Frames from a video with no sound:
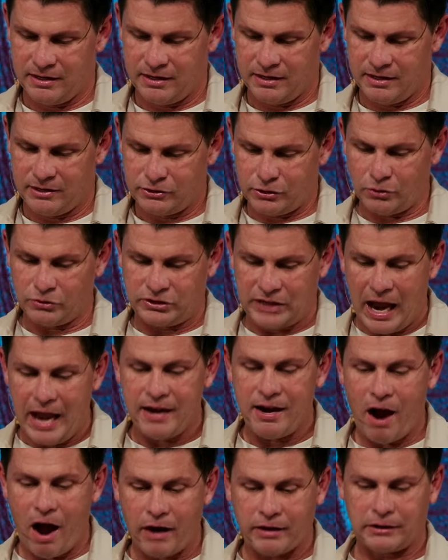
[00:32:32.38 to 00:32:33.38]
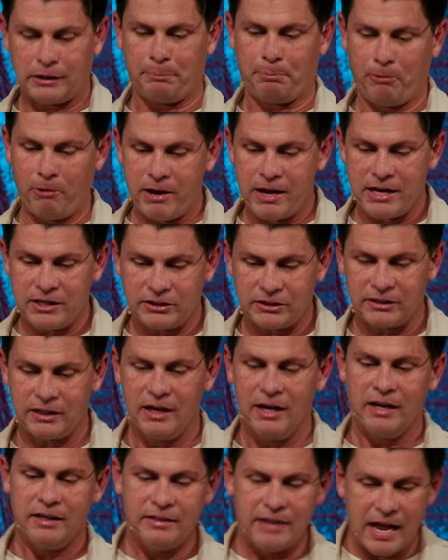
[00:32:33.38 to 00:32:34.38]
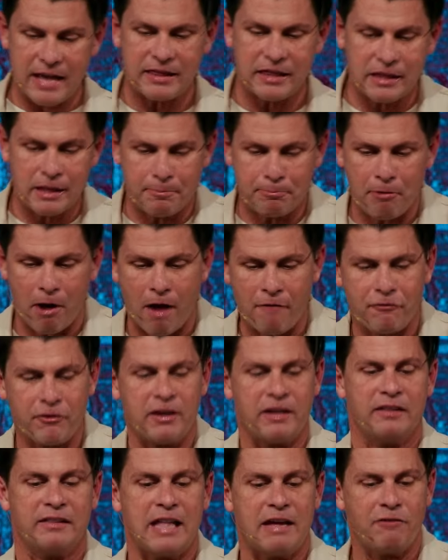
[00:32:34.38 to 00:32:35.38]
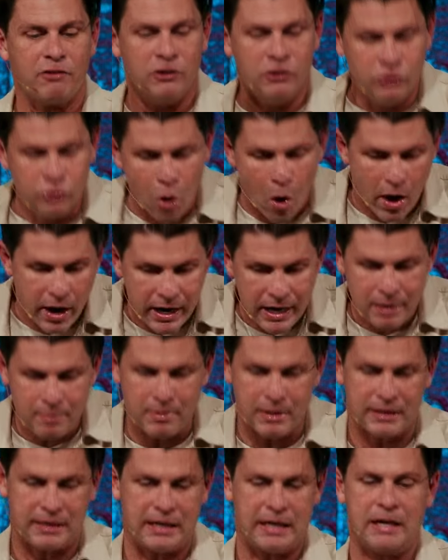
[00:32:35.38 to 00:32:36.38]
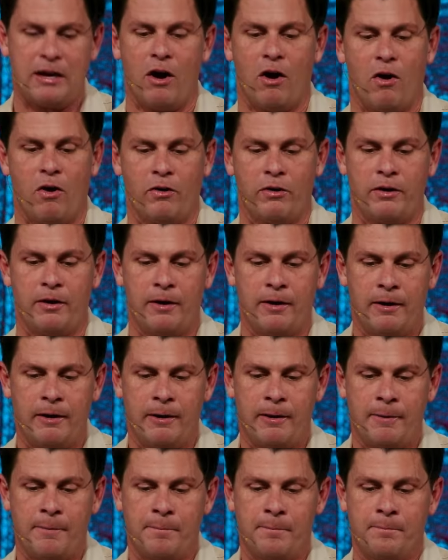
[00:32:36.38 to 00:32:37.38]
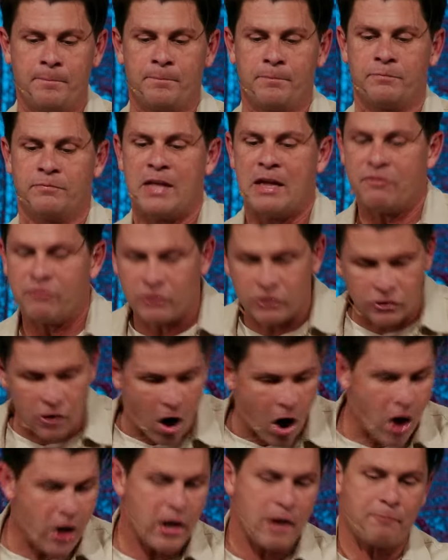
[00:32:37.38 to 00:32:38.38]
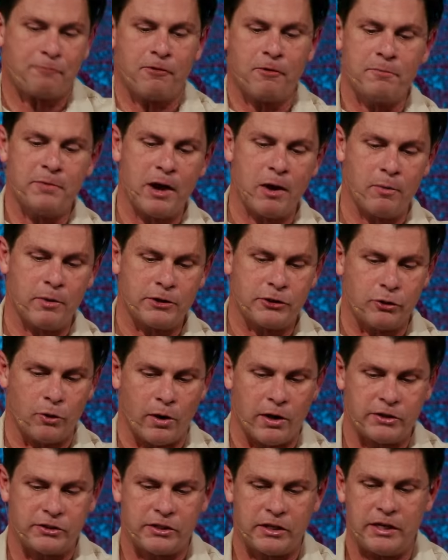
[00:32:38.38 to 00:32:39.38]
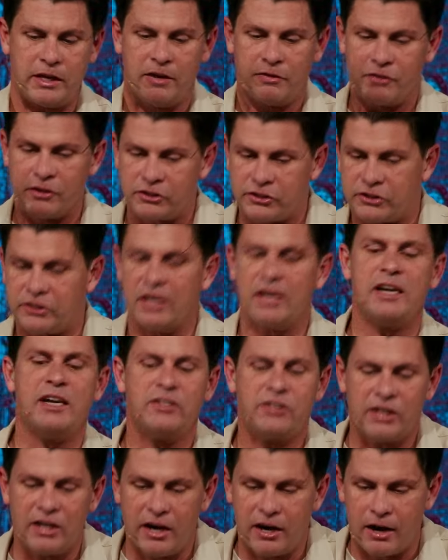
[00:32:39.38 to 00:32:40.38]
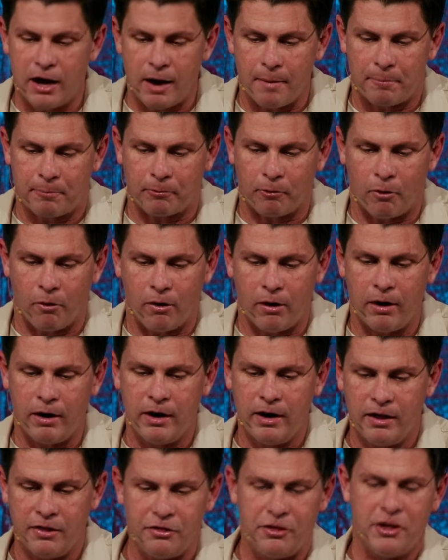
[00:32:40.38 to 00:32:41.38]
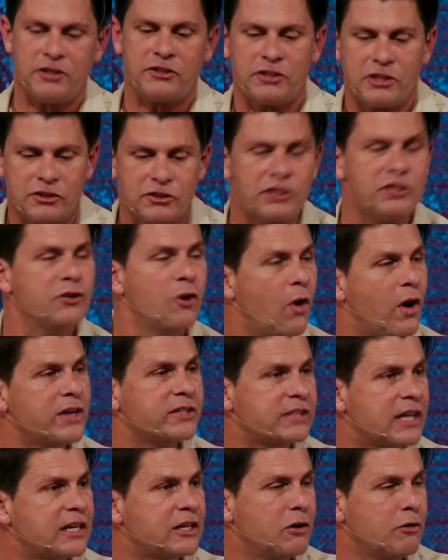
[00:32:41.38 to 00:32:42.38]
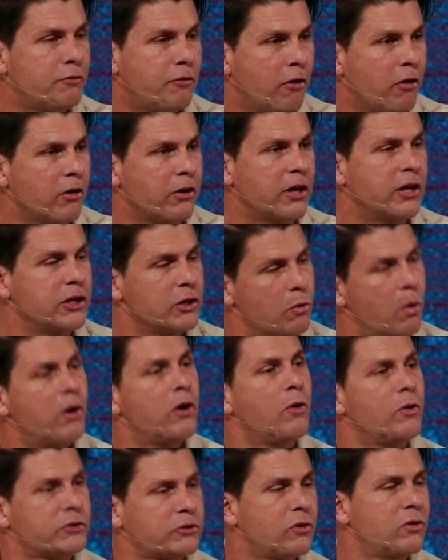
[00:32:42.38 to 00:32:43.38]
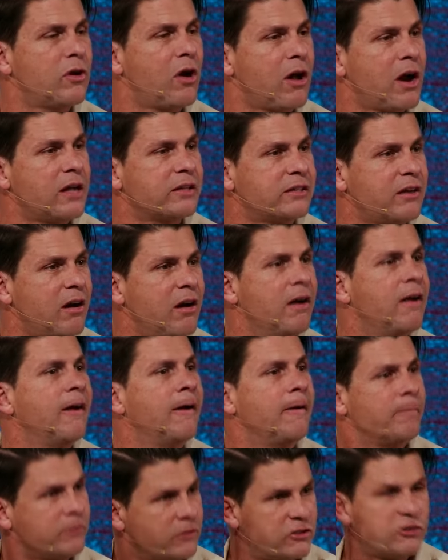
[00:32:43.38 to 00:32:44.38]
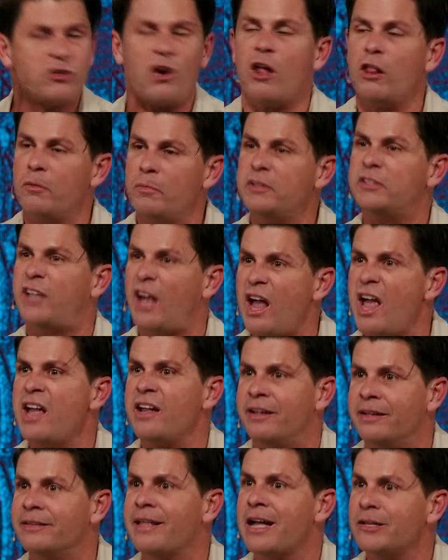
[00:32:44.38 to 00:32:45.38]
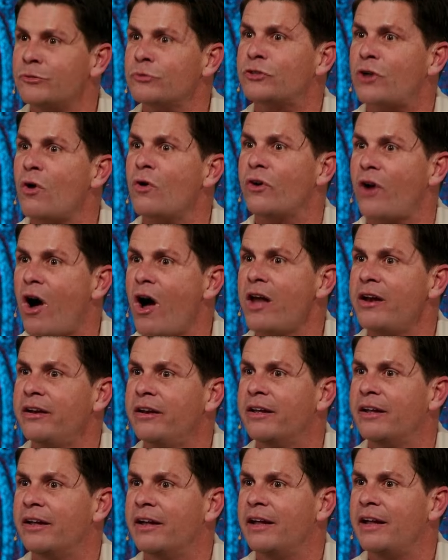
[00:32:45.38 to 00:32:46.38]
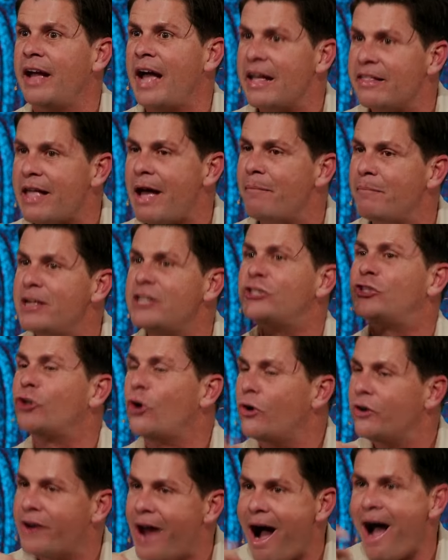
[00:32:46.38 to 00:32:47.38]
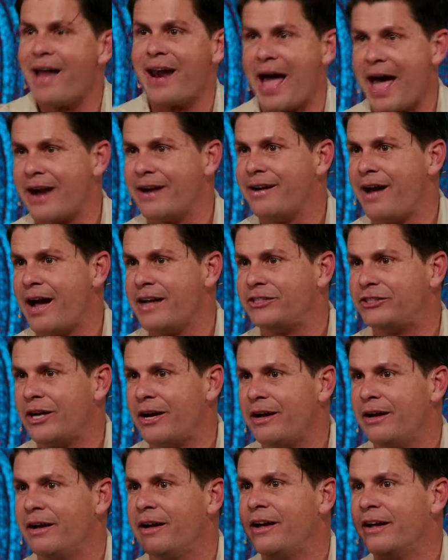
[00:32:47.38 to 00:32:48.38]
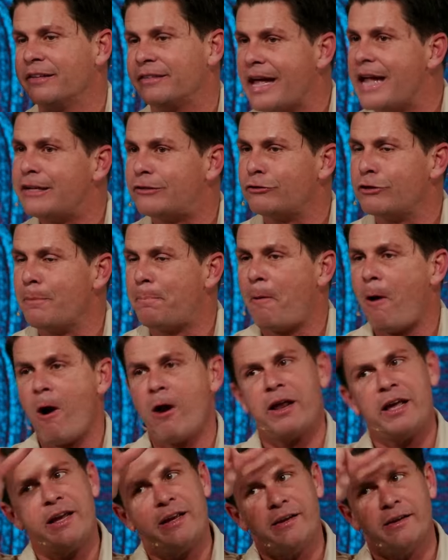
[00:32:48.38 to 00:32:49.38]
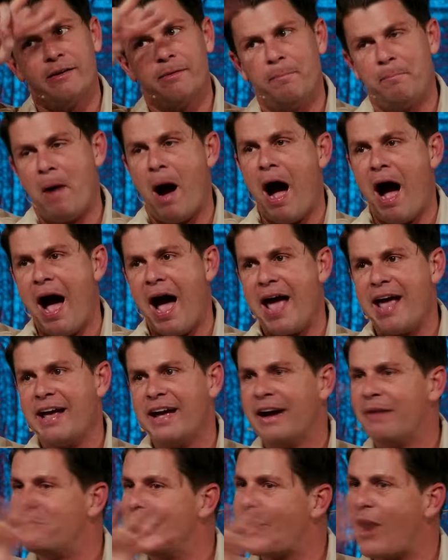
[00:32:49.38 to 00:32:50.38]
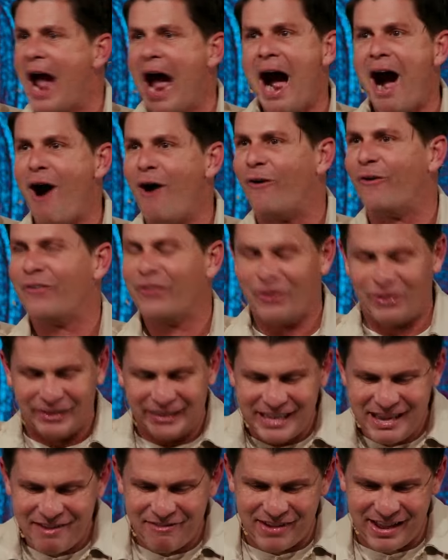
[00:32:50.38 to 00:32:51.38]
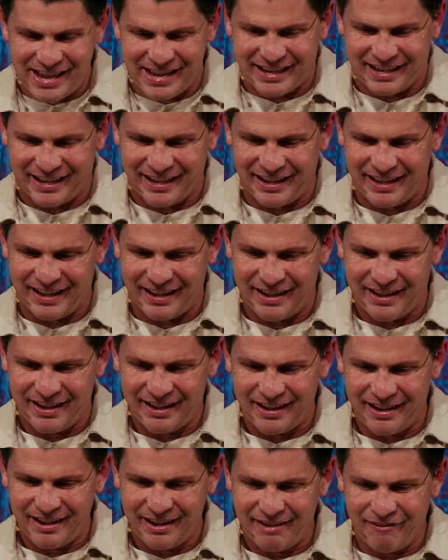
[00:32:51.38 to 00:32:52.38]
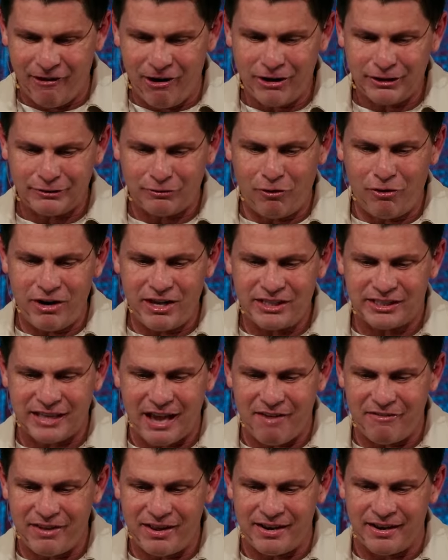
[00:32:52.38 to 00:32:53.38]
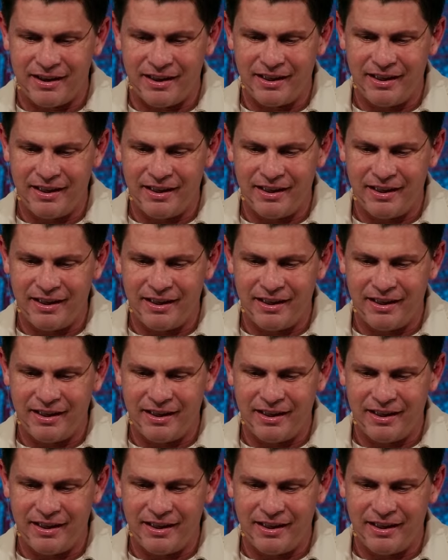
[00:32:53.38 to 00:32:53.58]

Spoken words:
So Zadok the priest, Nathan the prophet, they've anointed him at Gihon. They've gone up from there rejoicing. The city's in an uproar. This is the noise that you've heard. You want to know what's going on out there? Solomon's king. That's what's going on. And that means you're not, Adonijah. Thanks for the party. Bye. I mean, they're out. They're leaving. Verse 47.